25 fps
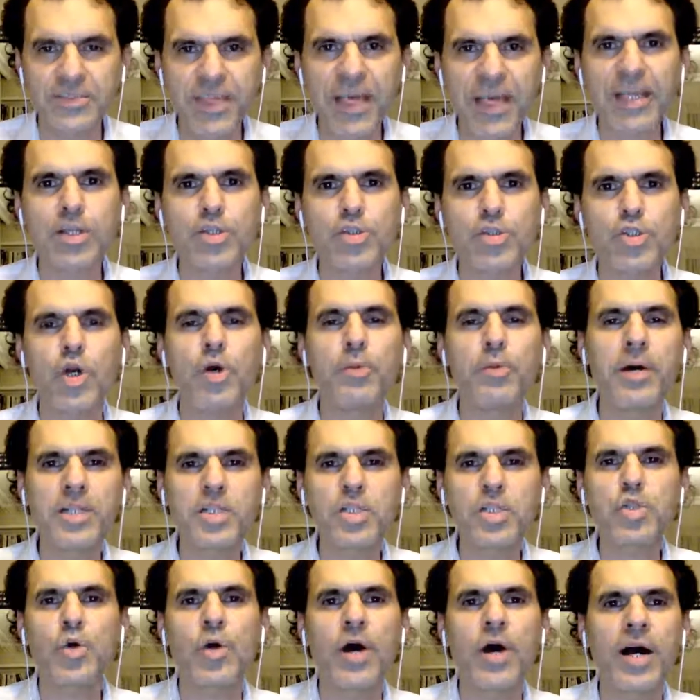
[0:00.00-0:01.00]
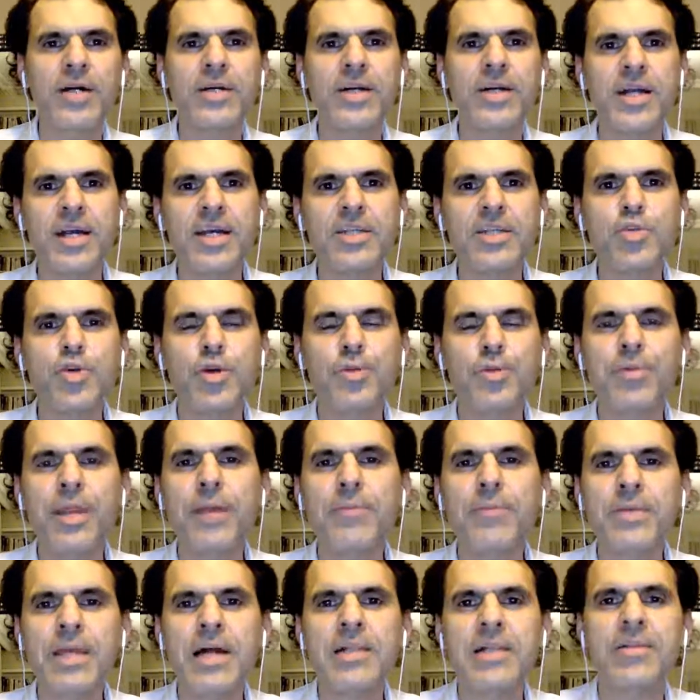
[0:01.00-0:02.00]
Thank you so much to Ankara, to
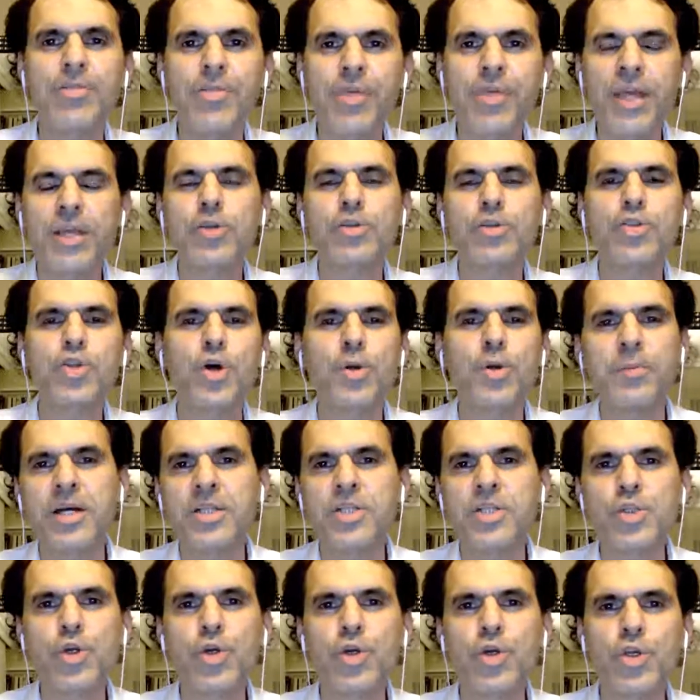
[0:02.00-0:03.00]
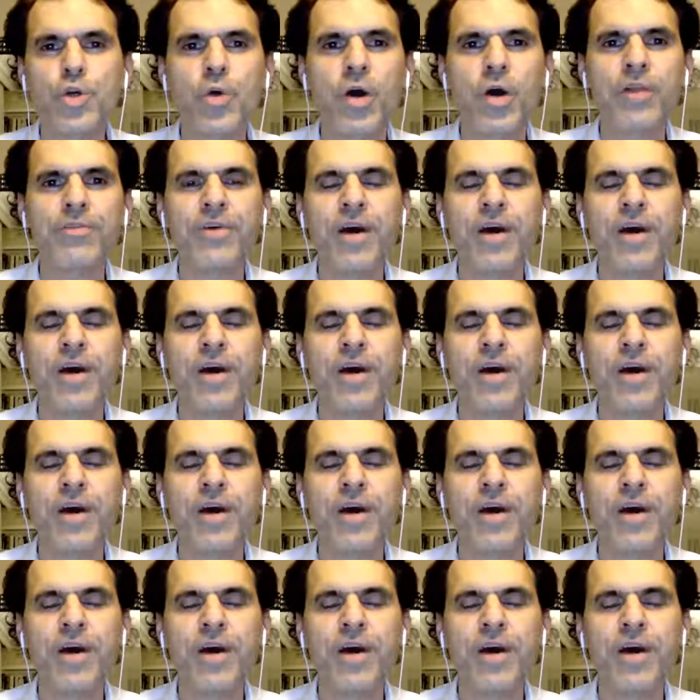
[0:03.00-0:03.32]
Ibrahim KALIN. Thank you so much to Johann